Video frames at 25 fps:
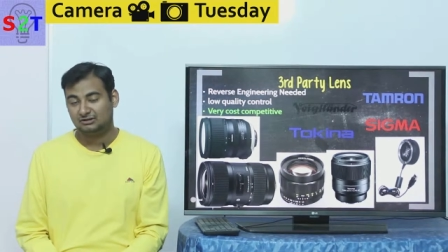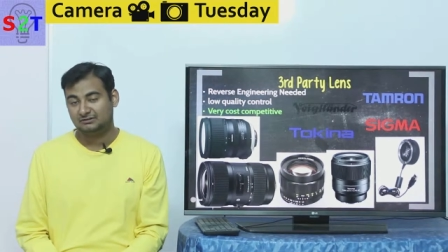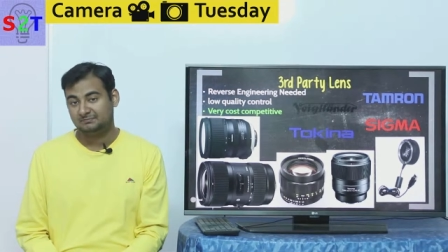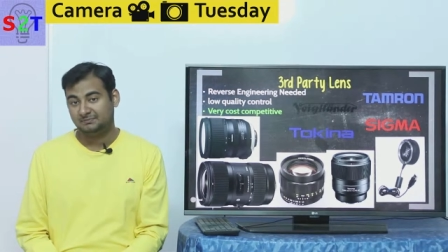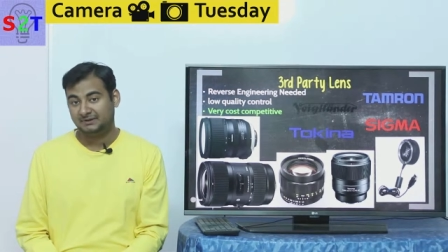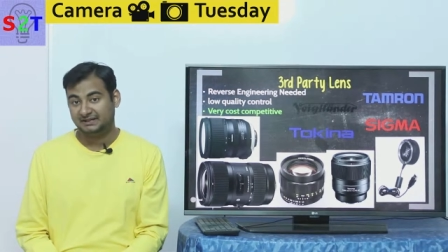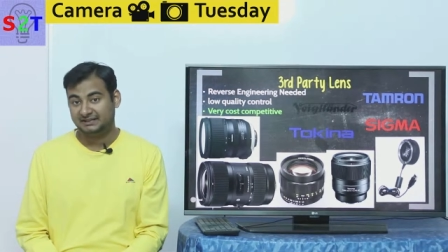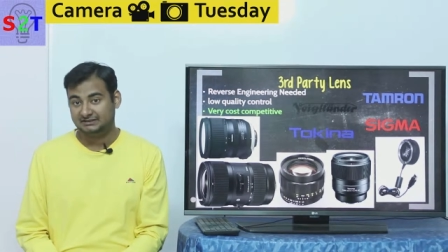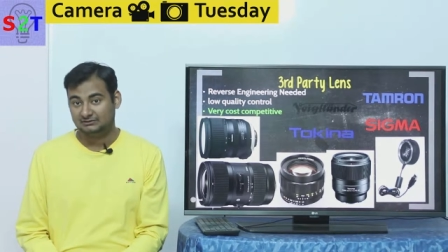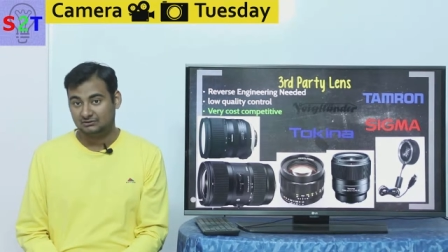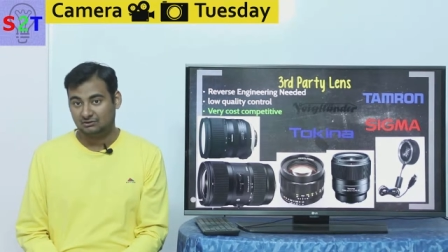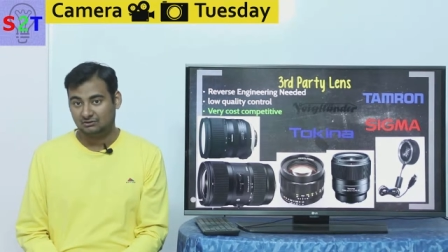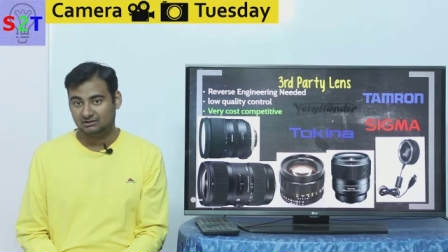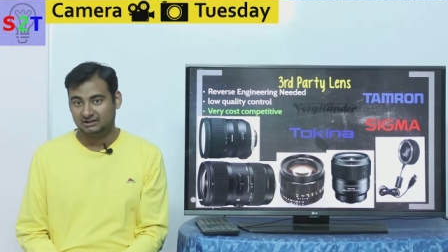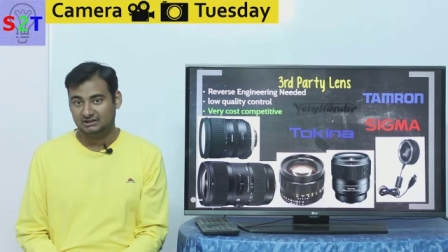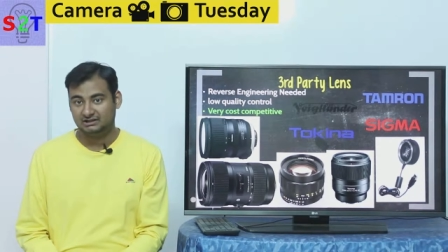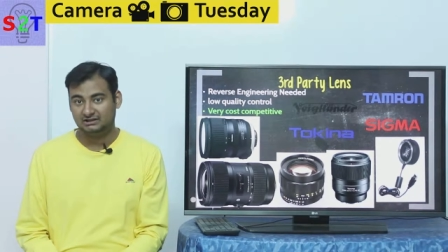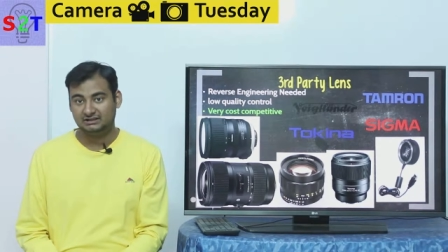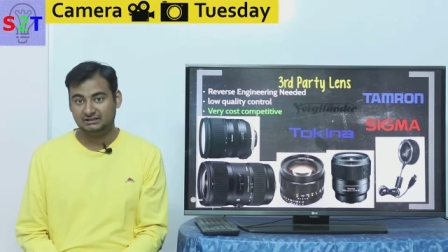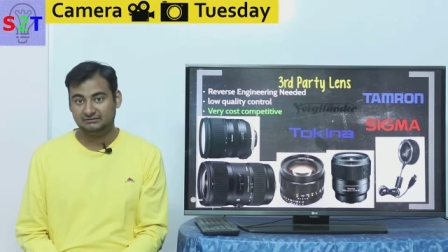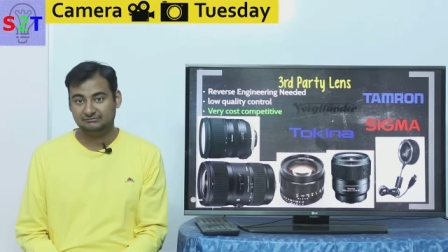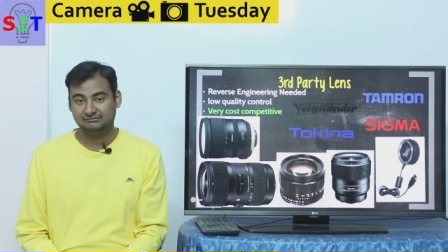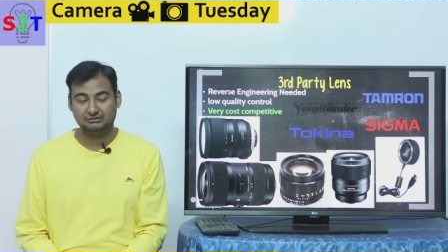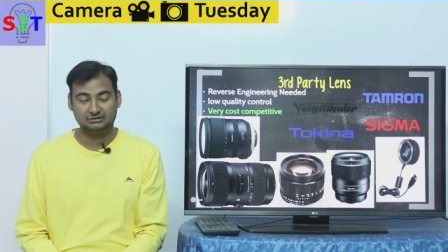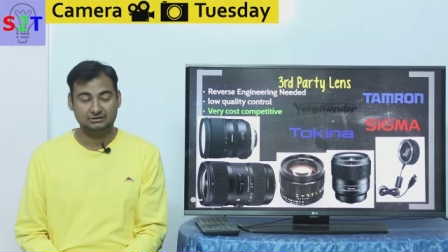not paying
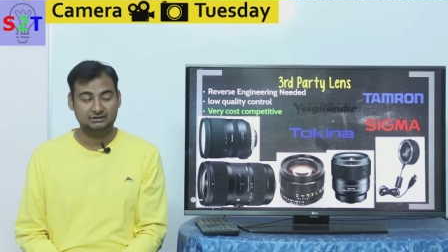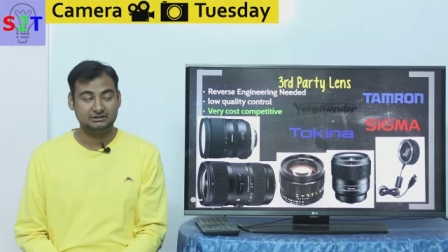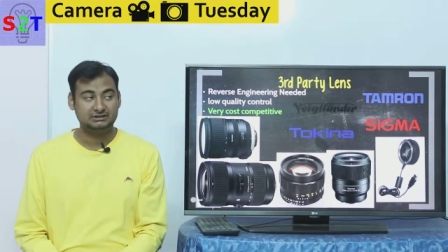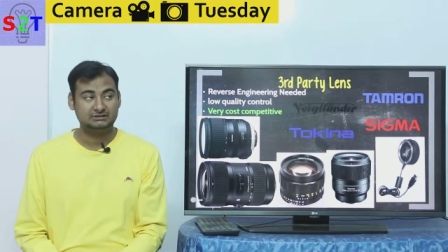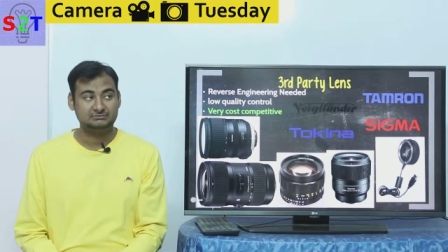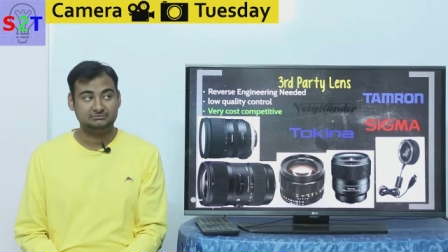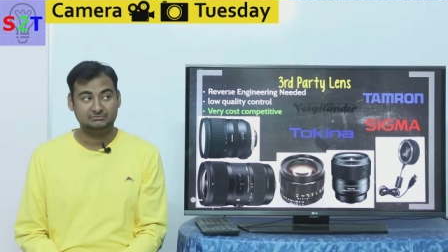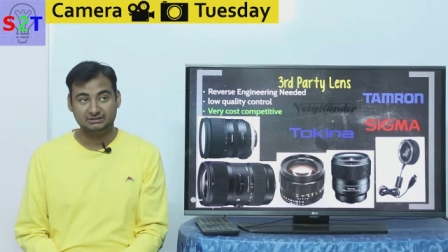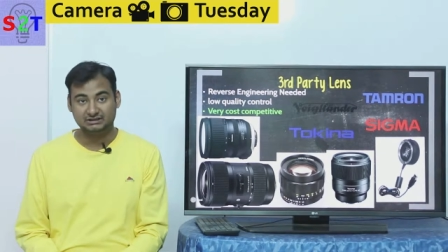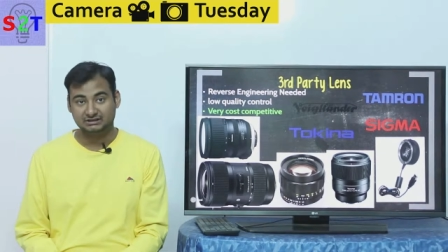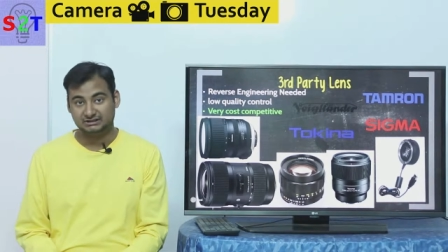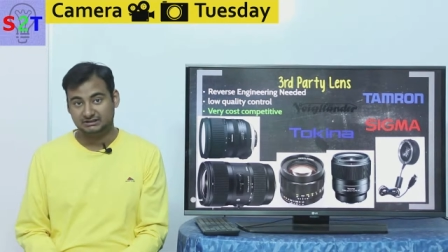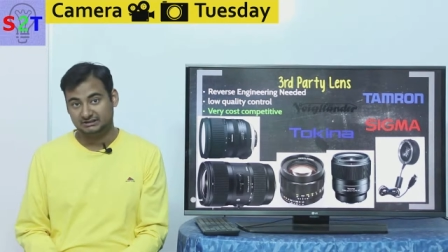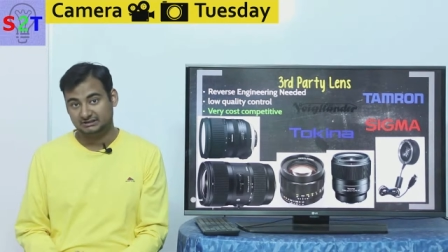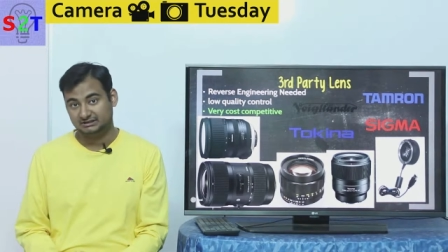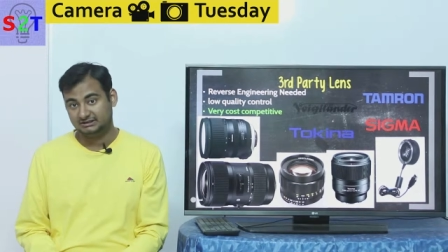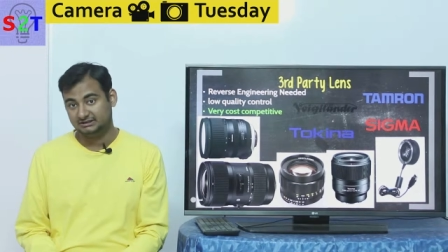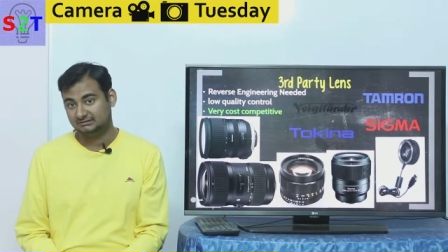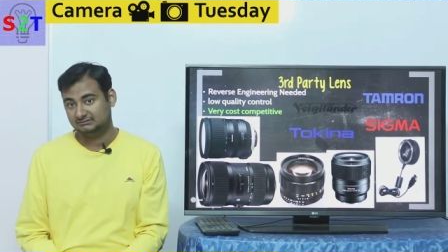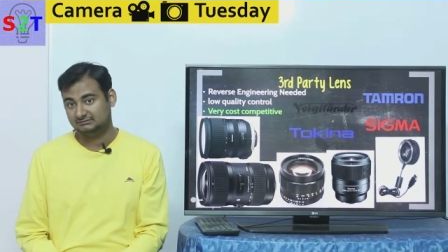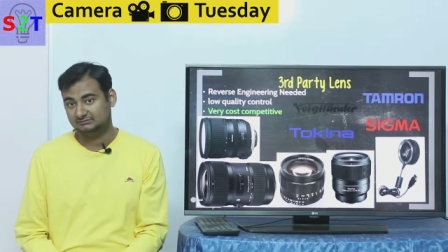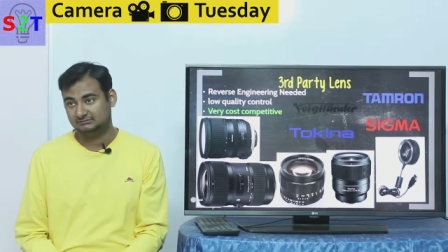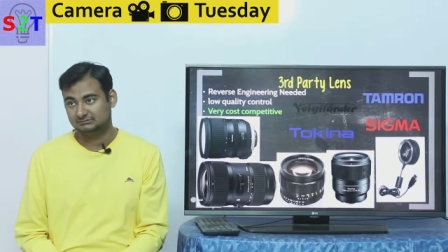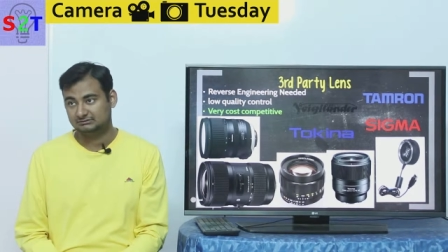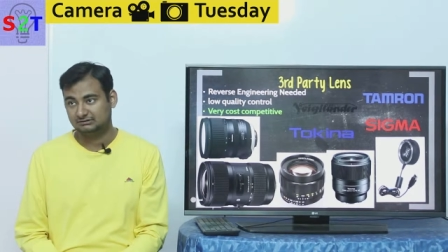royalty for it but
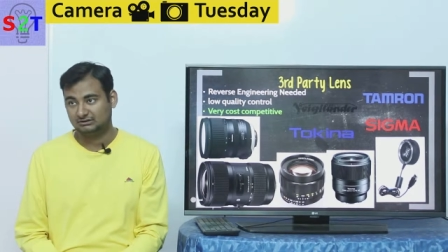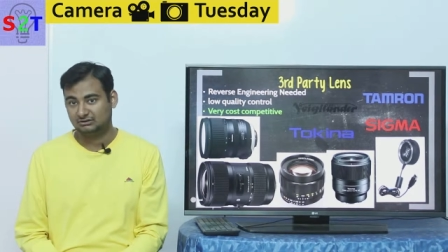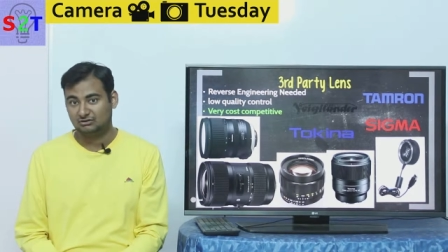uh,